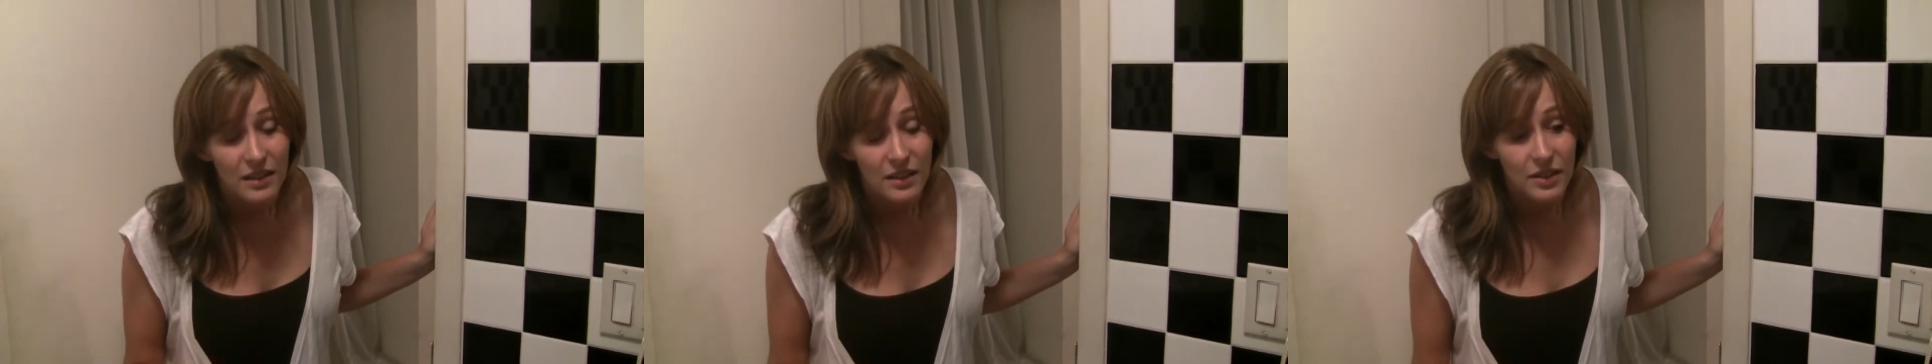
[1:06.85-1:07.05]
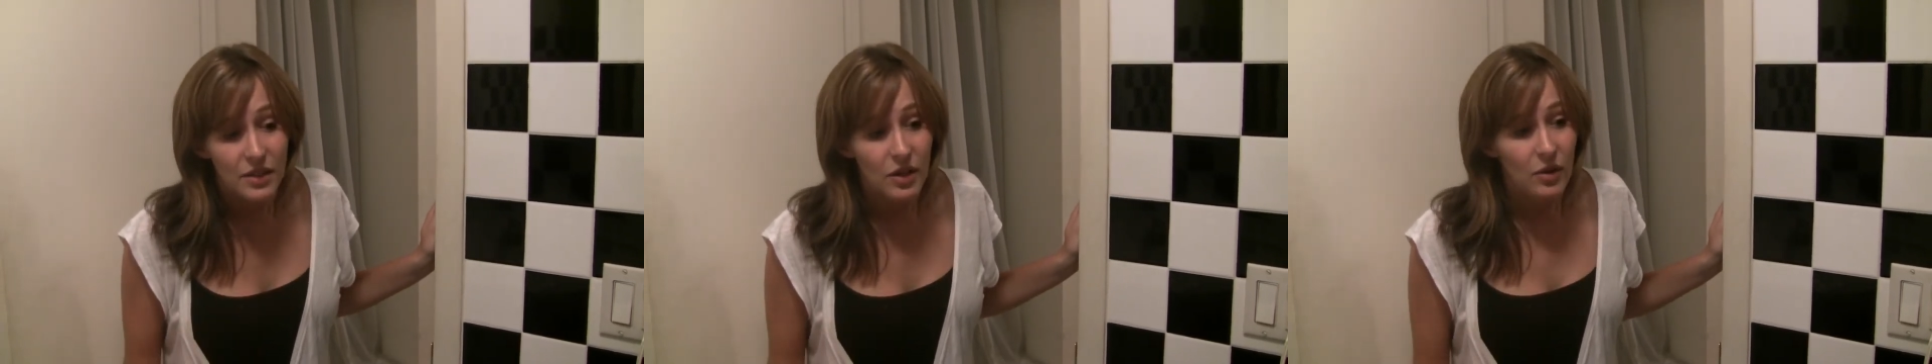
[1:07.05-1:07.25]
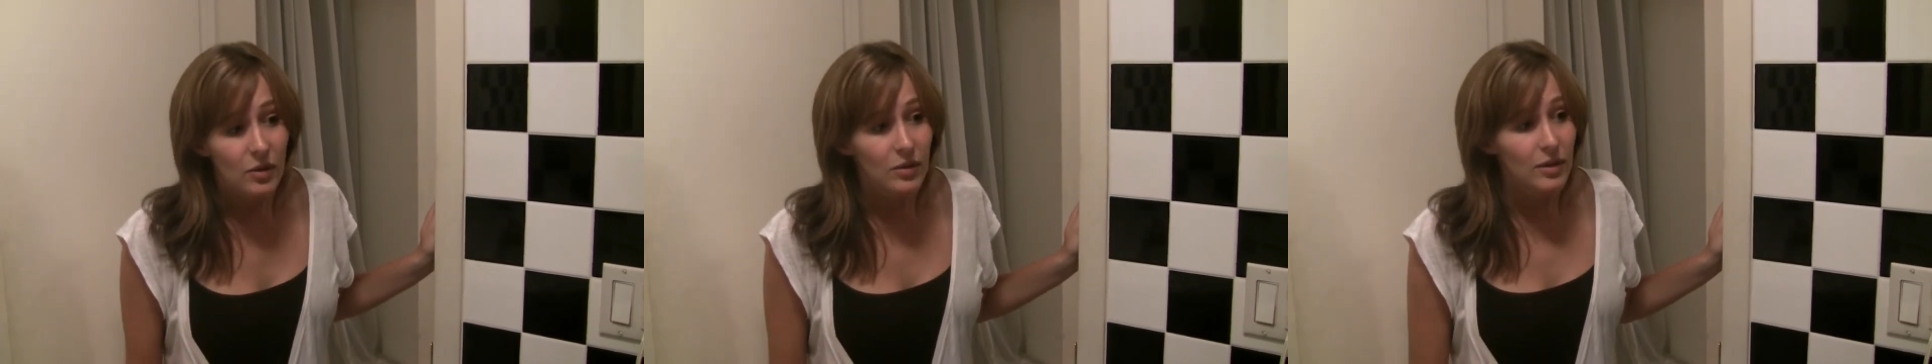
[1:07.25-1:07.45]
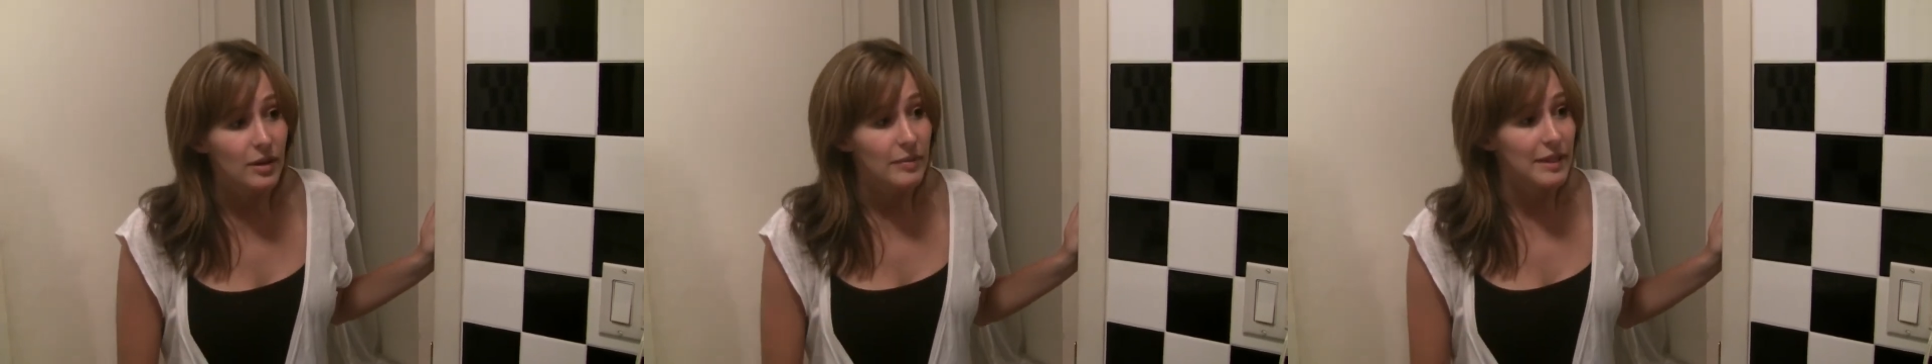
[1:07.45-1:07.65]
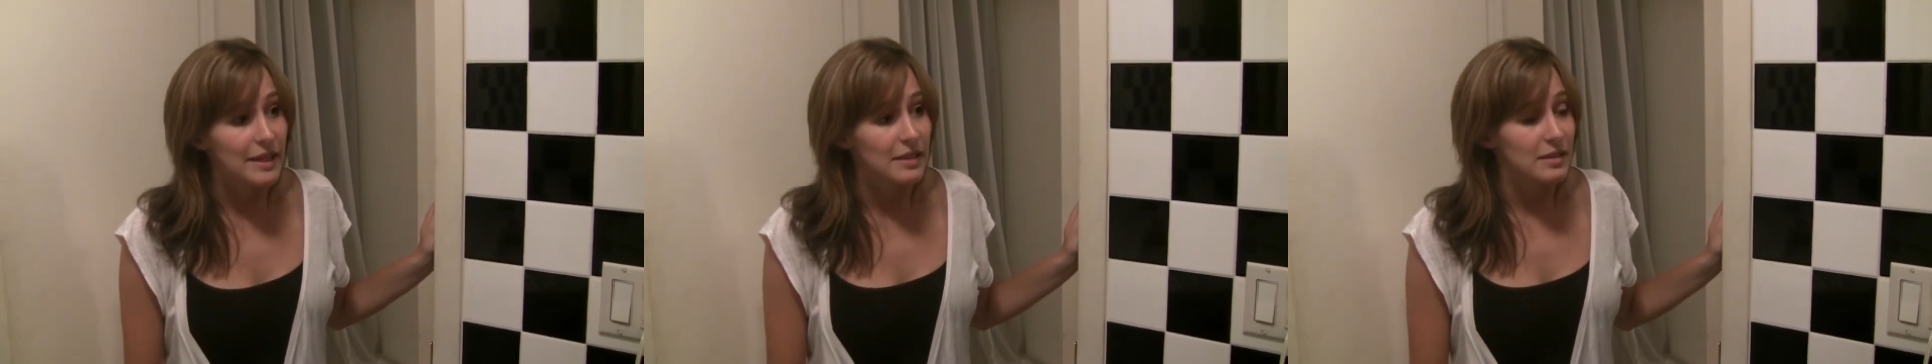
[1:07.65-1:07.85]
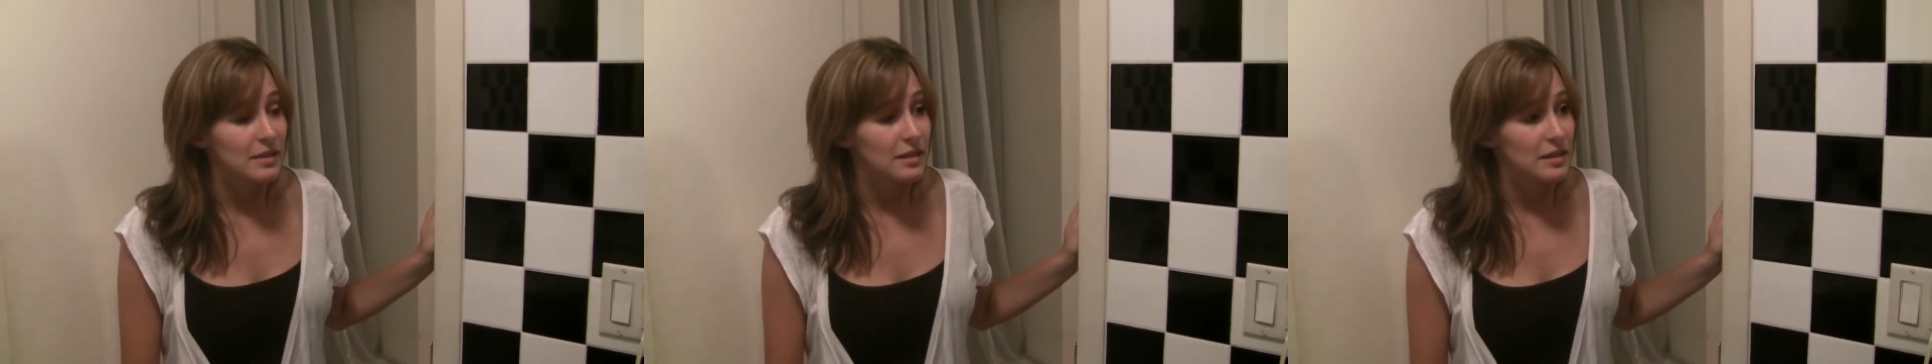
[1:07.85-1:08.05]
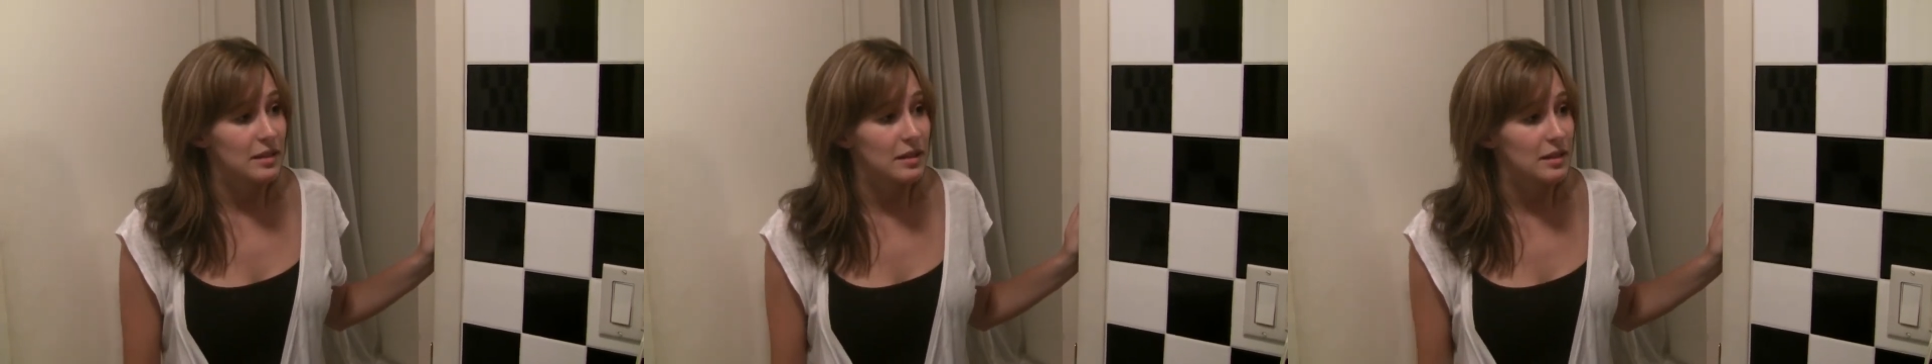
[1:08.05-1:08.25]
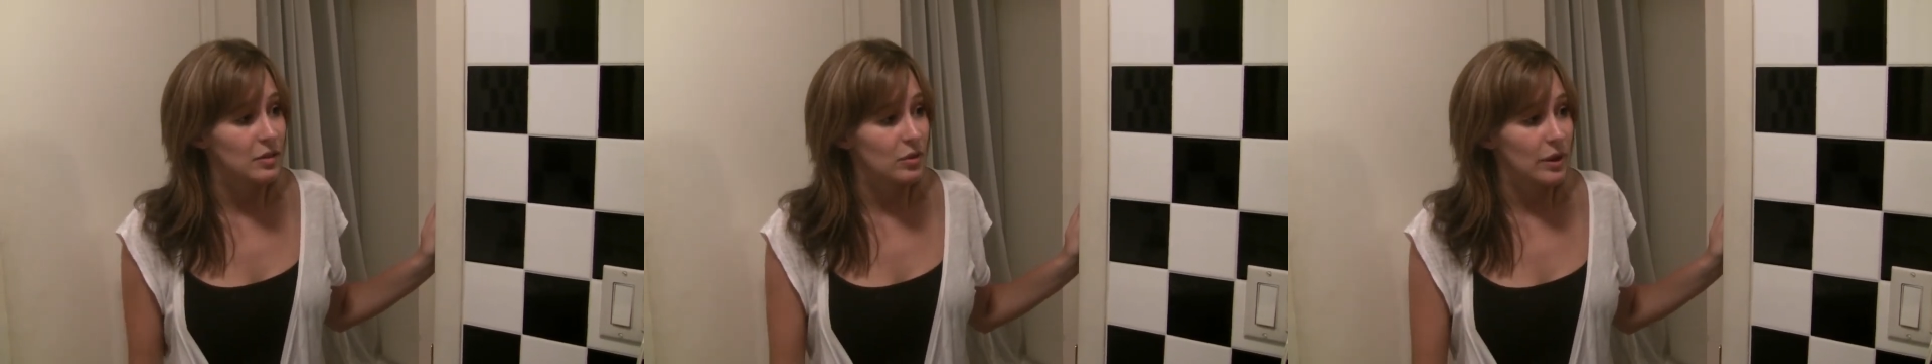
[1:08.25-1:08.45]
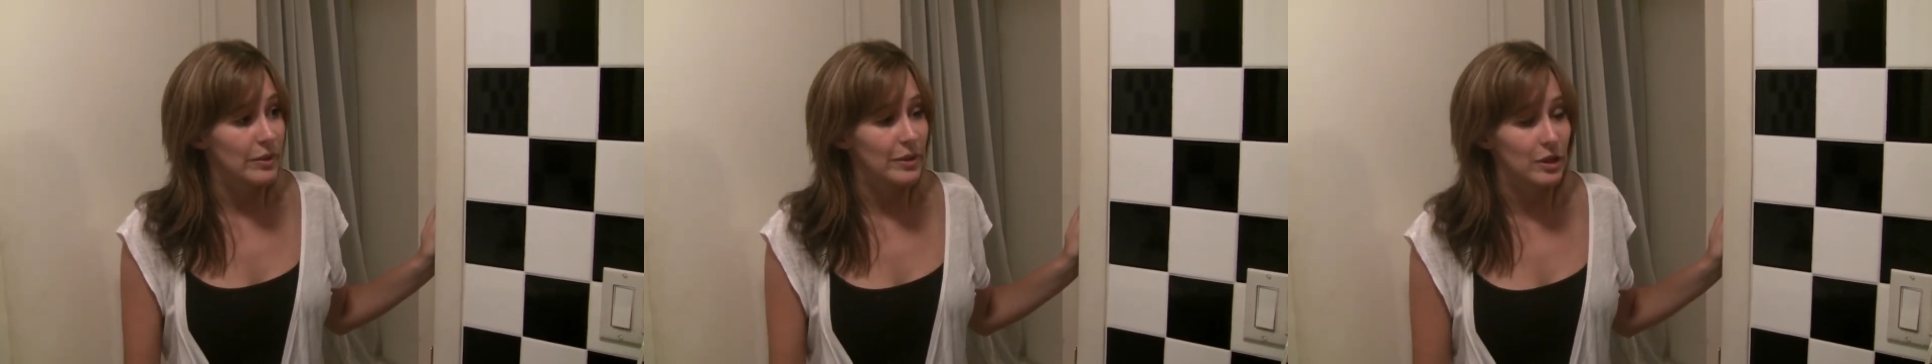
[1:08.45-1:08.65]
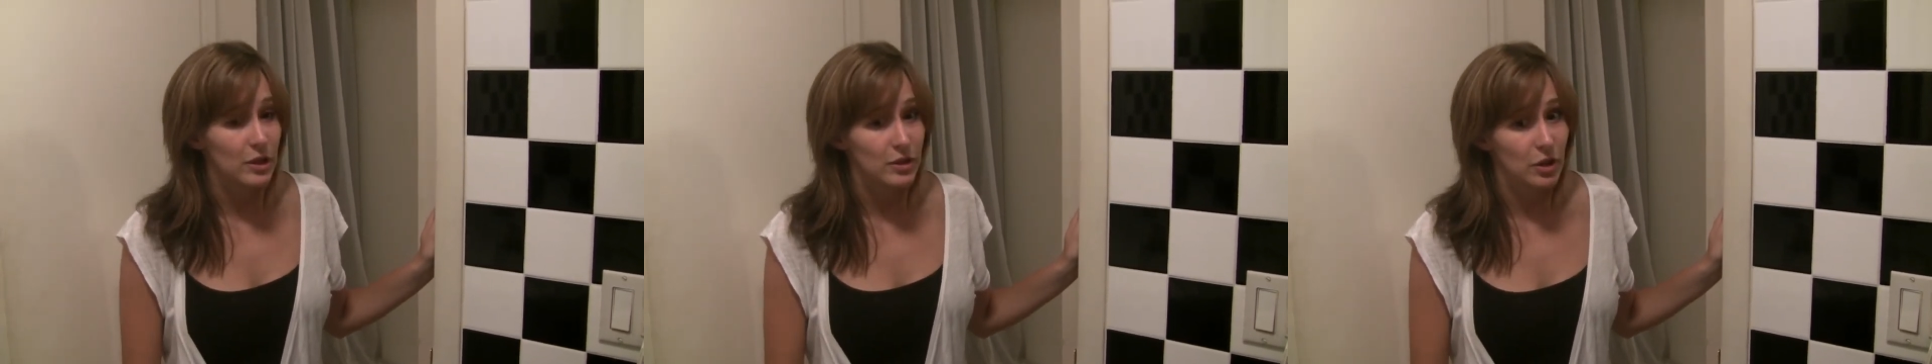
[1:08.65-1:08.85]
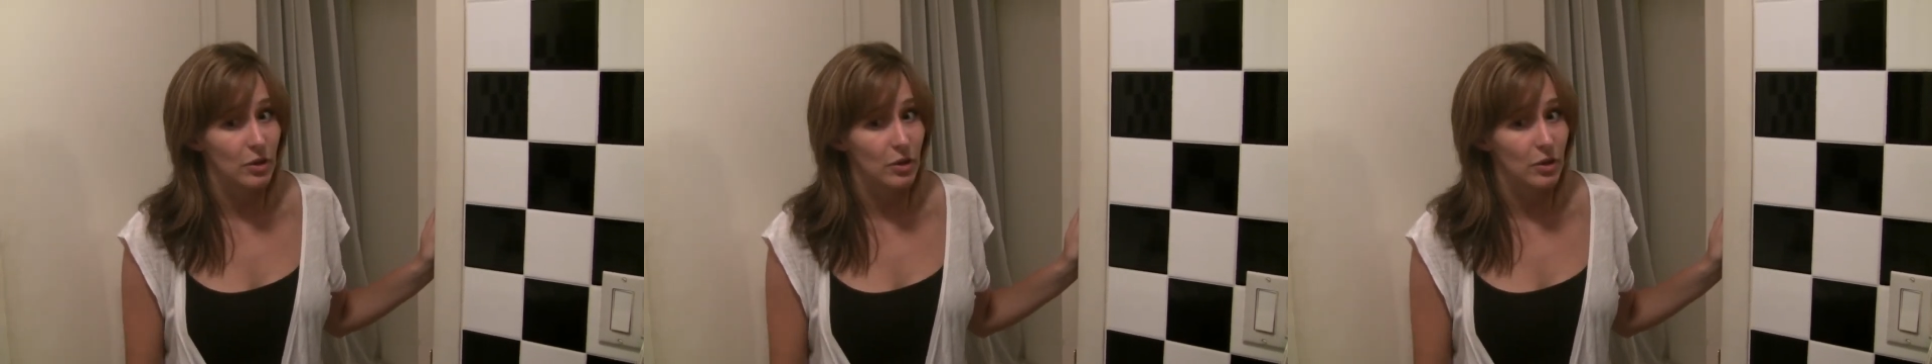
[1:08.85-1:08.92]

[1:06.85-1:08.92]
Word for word: You know, I mean, I,